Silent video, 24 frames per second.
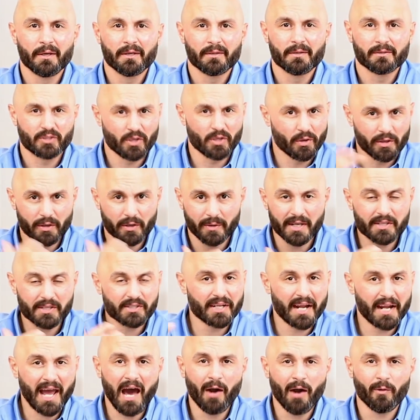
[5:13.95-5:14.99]
So there is
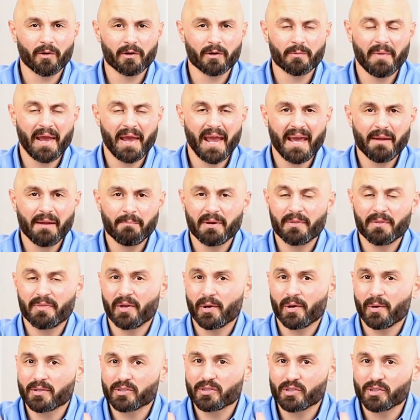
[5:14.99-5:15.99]
an outward man, but there